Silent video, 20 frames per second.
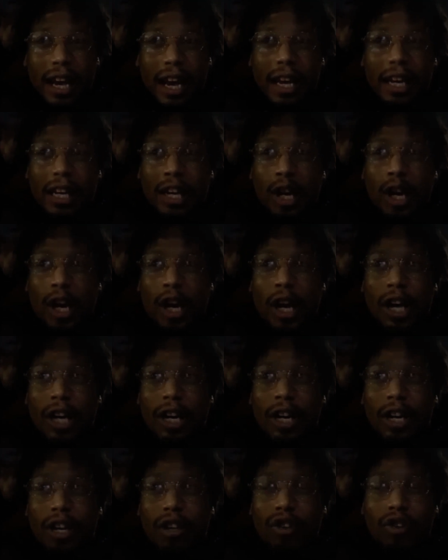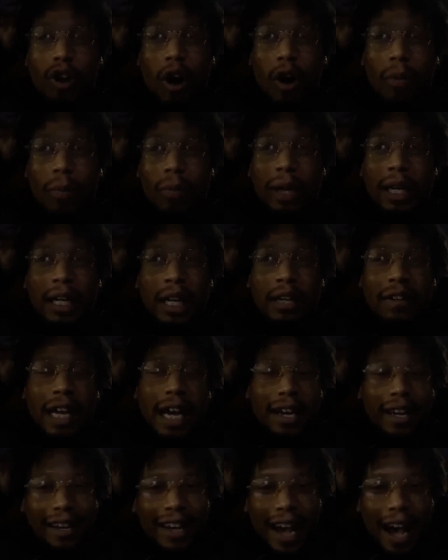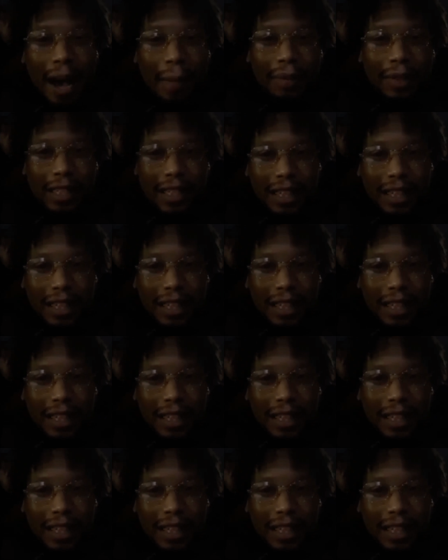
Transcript: and then you don't believe that it could happen